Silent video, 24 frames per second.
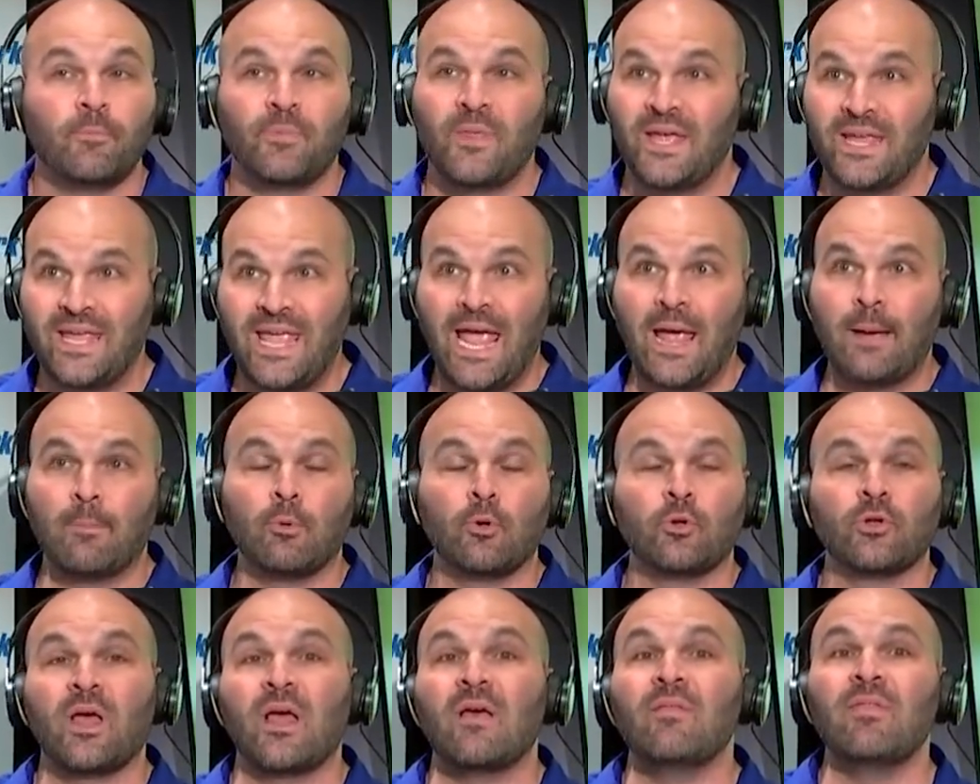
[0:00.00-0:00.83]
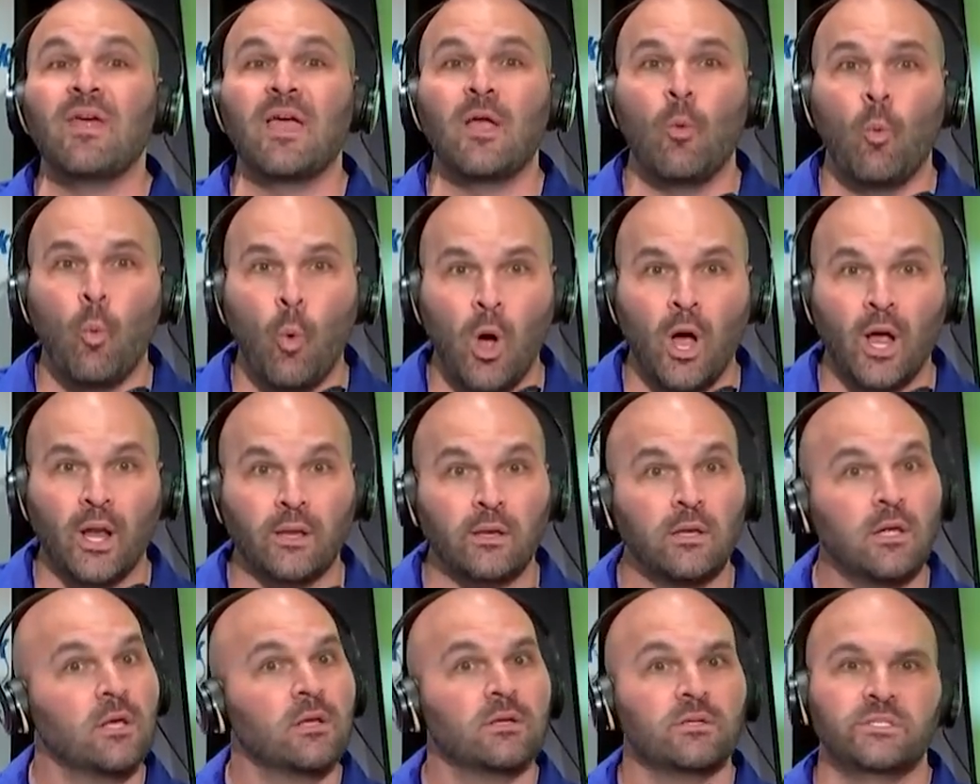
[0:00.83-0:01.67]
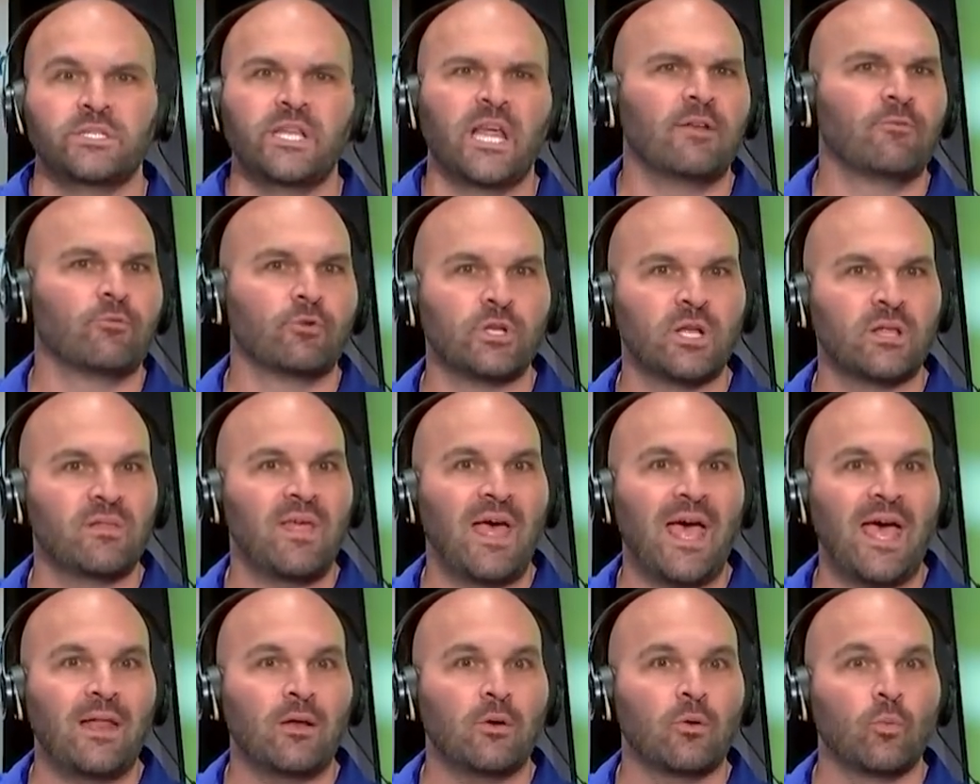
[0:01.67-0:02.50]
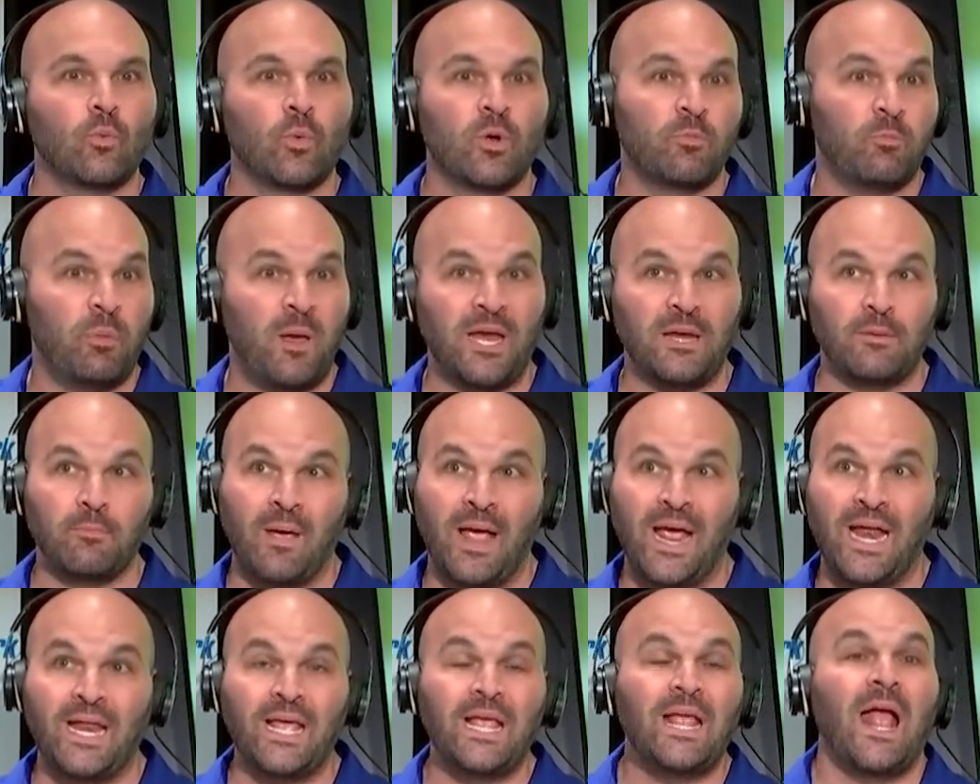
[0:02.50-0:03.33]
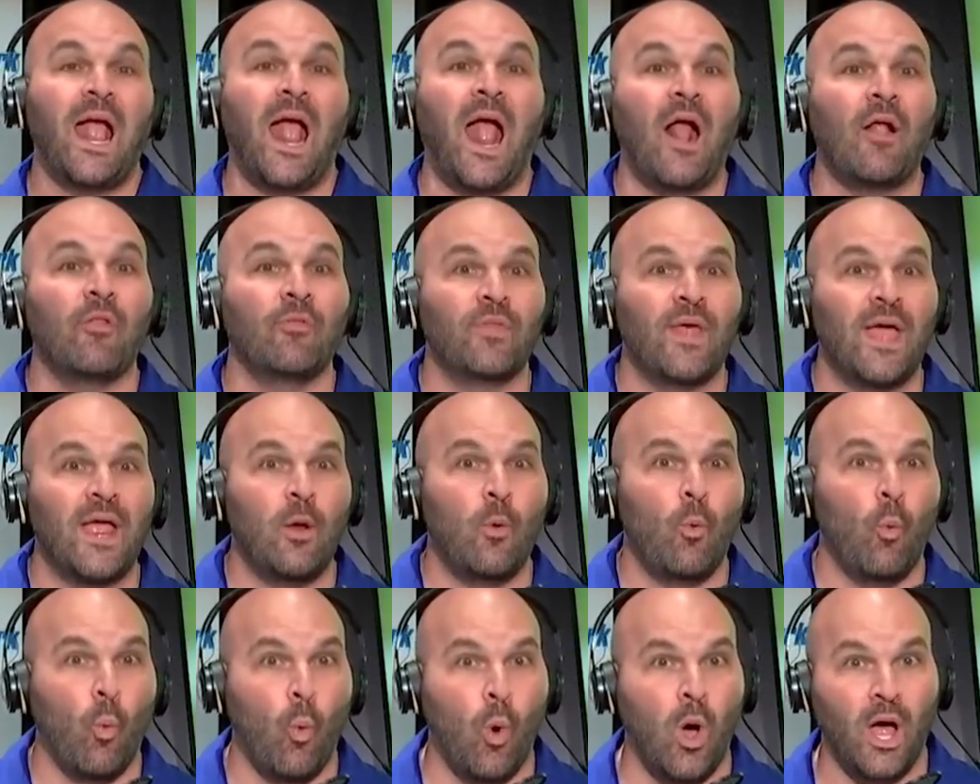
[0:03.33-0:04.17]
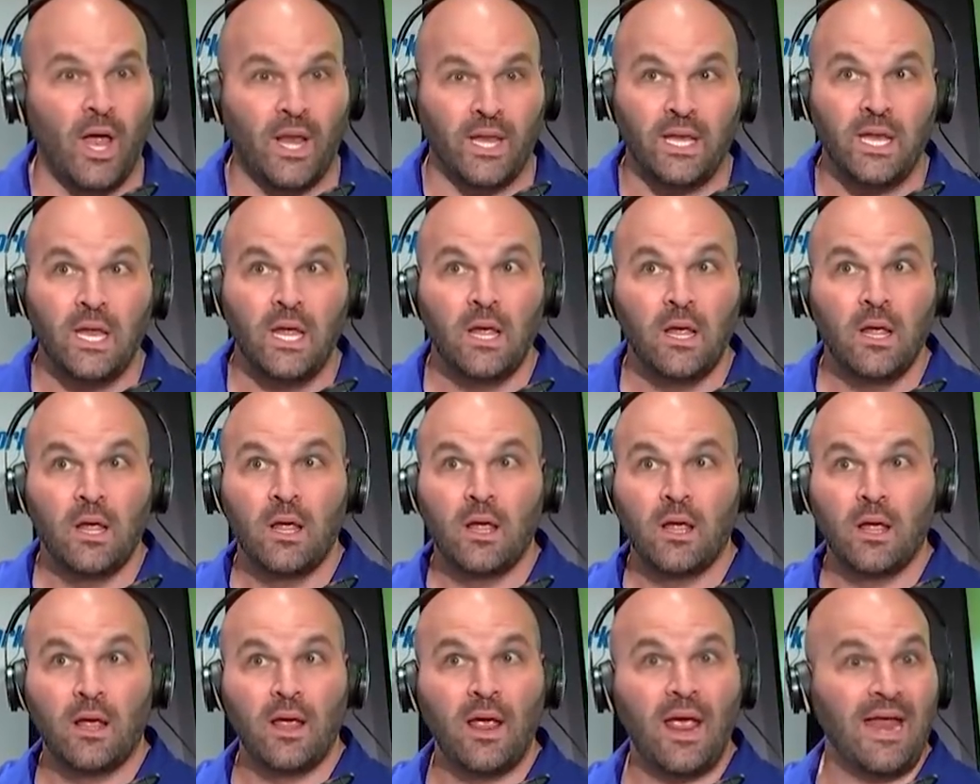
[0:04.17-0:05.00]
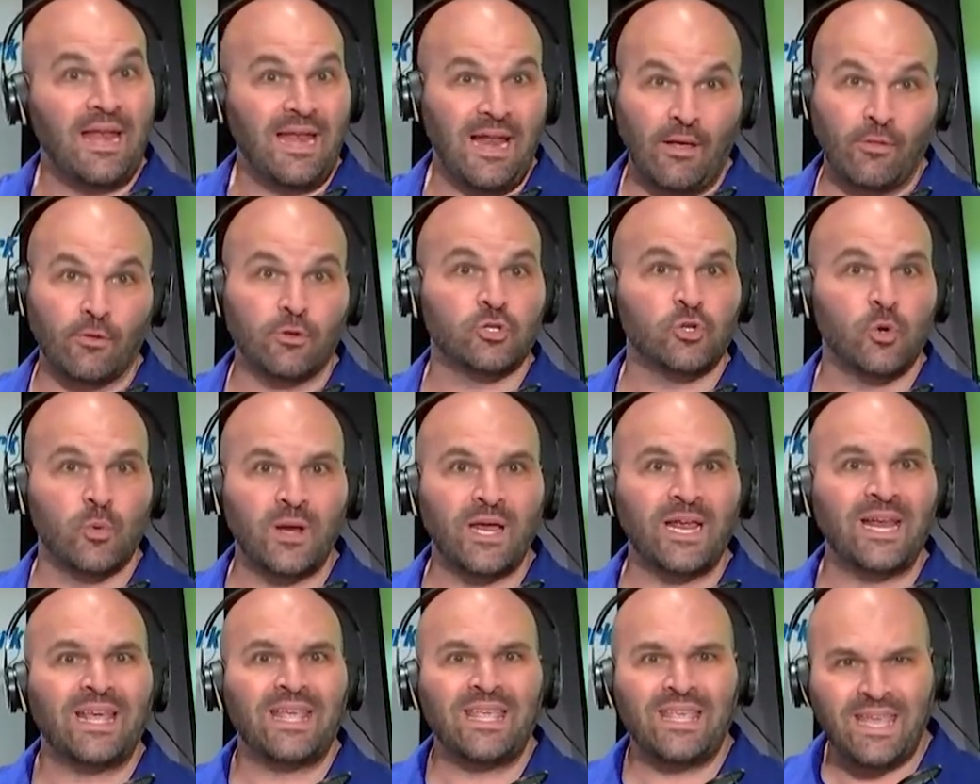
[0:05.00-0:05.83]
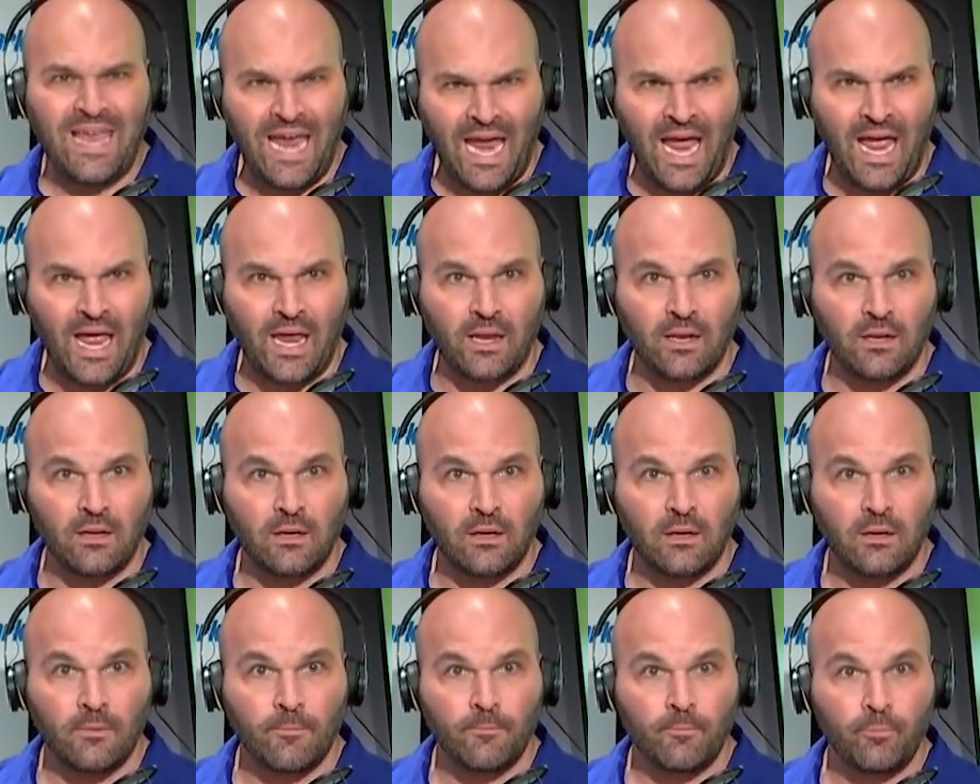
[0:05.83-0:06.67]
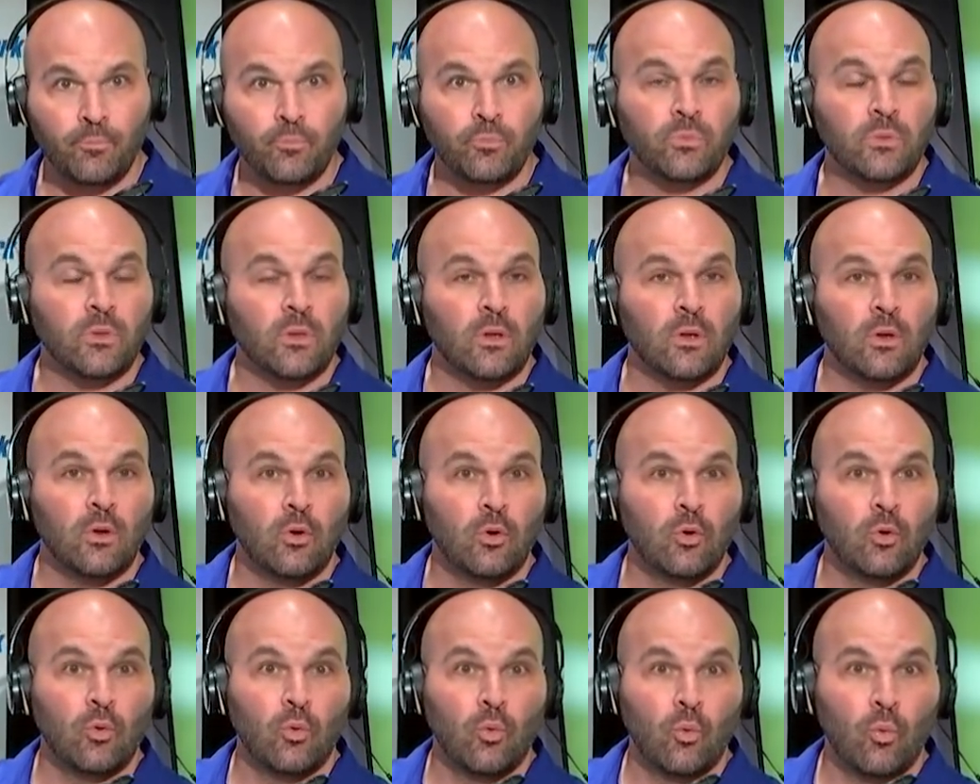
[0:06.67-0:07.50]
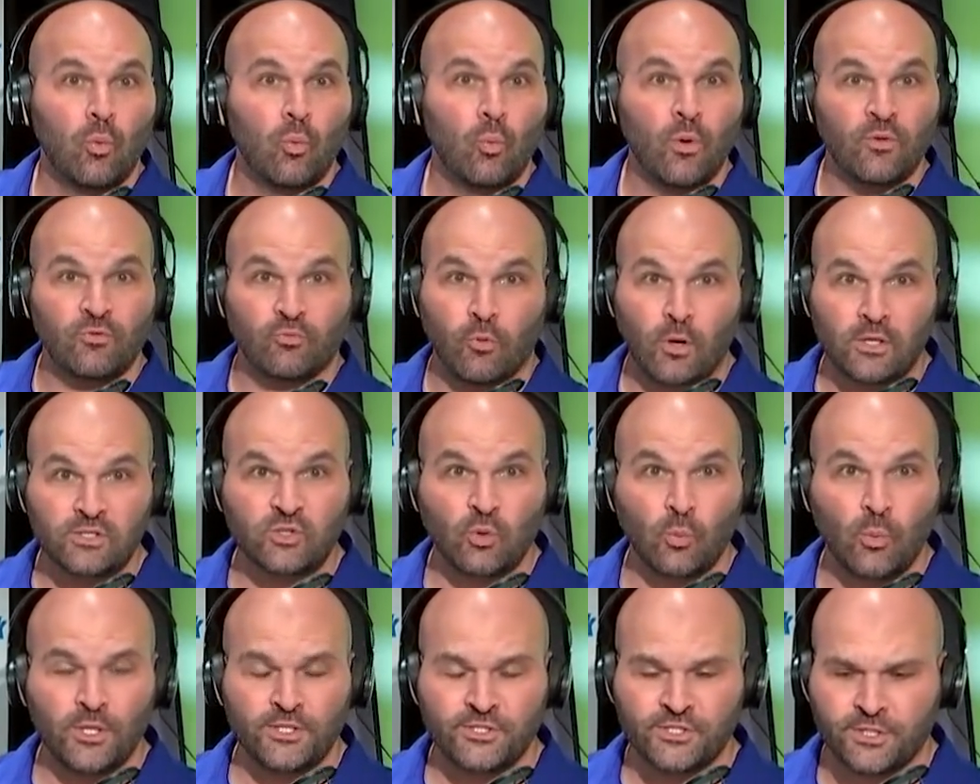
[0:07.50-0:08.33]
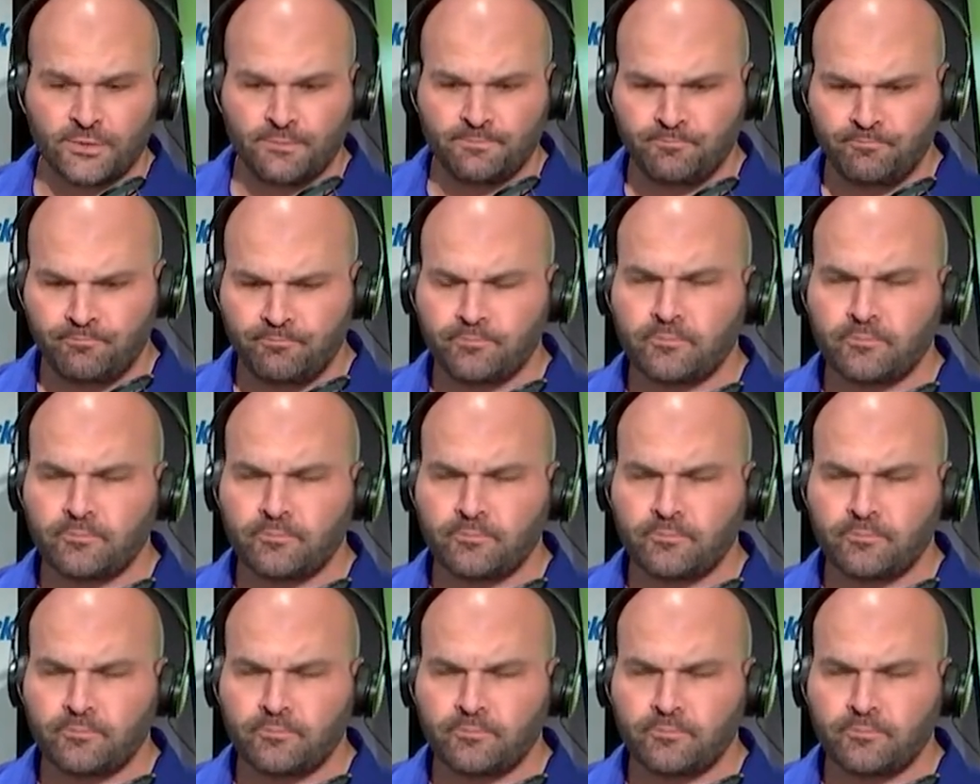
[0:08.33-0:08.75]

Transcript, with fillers: They gambled and they won. Denver did that with Peyton Manning, and they won. And now they're doing it again with Russell Wilson.